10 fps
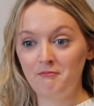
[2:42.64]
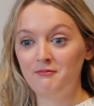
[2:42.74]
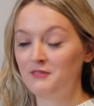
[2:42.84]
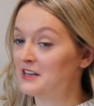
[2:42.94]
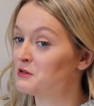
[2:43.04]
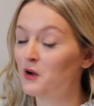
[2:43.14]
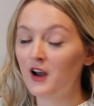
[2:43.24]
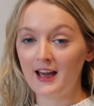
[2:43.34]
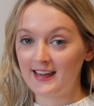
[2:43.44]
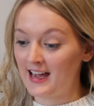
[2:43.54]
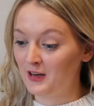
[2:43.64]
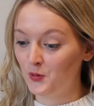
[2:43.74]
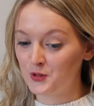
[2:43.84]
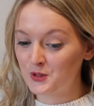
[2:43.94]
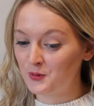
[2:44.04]
They do not like it at
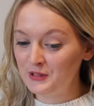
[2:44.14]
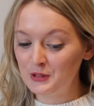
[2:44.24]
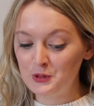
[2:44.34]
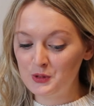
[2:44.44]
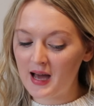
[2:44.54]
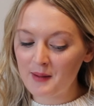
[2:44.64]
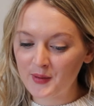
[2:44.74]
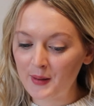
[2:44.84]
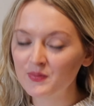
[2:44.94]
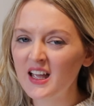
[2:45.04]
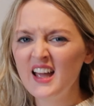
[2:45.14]
law school when you do that, but